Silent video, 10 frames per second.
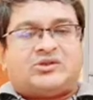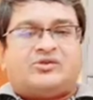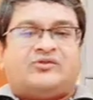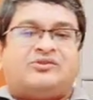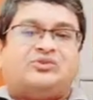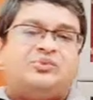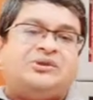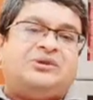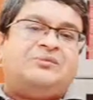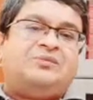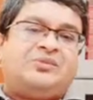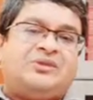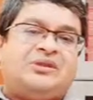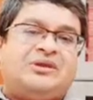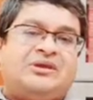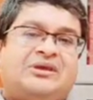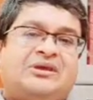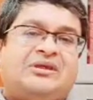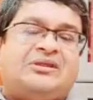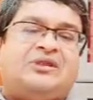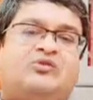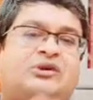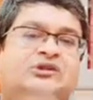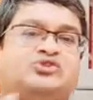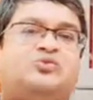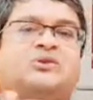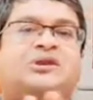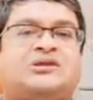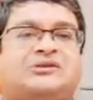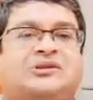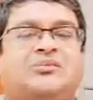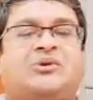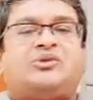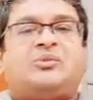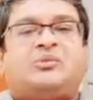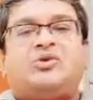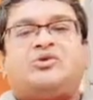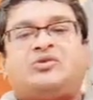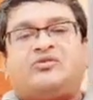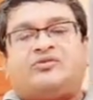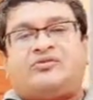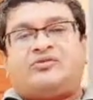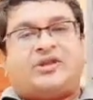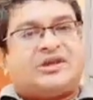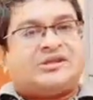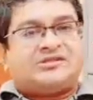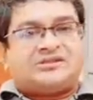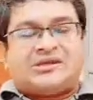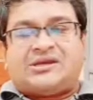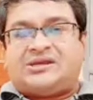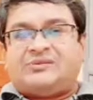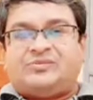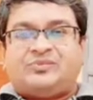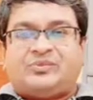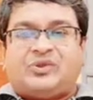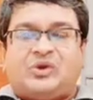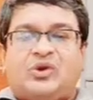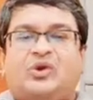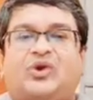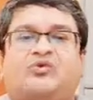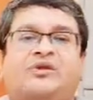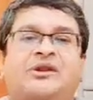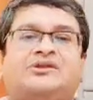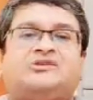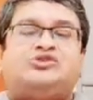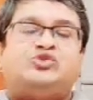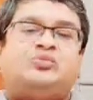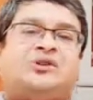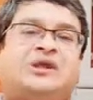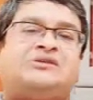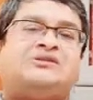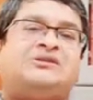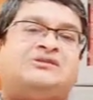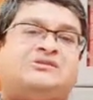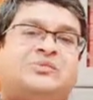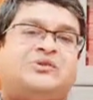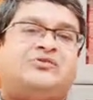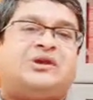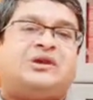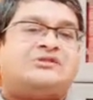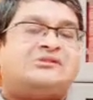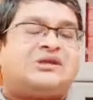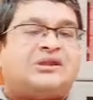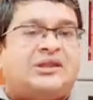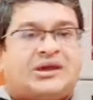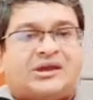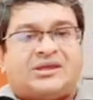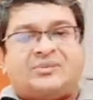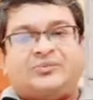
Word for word: the novel to be, then what is supernatural about the plot of Frankenstein? Or where does the supernaturalism in Frankenstein lie?